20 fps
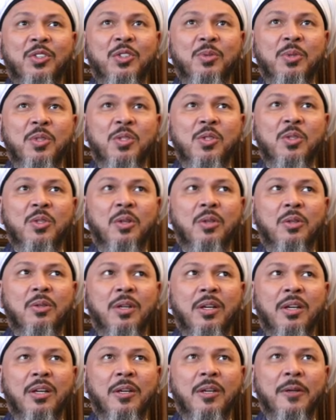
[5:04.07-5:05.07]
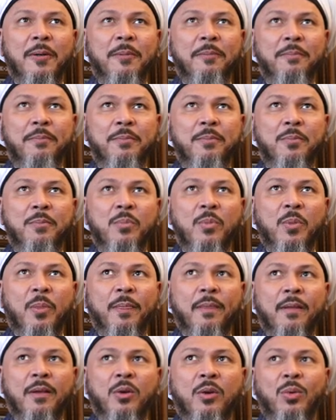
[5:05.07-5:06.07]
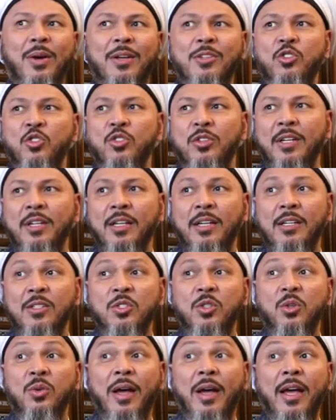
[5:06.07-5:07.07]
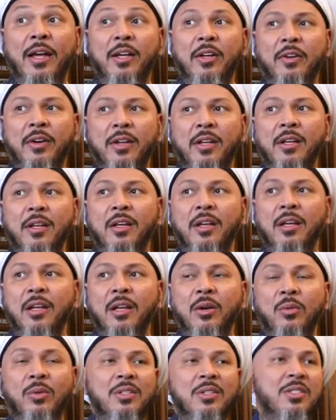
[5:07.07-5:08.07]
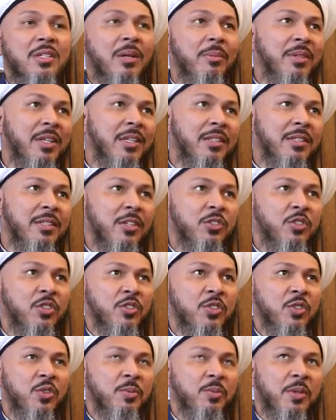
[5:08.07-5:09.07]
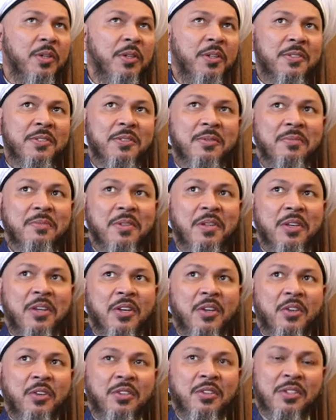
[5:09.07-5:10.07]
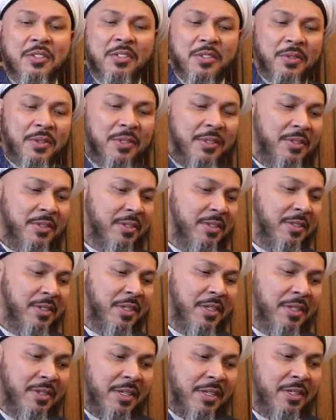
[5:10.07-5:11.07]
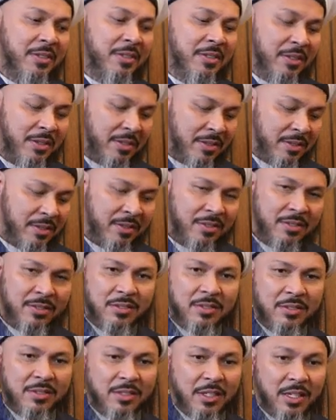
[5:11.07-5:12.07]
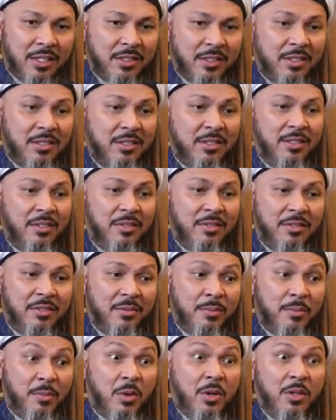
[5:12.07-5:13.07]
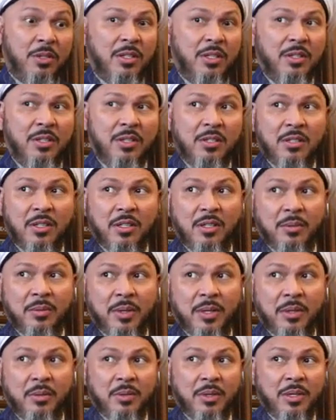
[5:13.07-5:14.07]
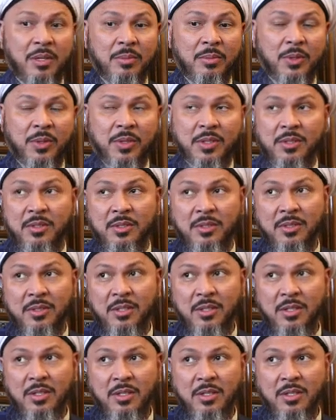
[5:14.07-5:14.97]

going to be so questioning and so angry when something touches you, because you're just going to say, well, I deserve more than this anyway. Why I'm going to?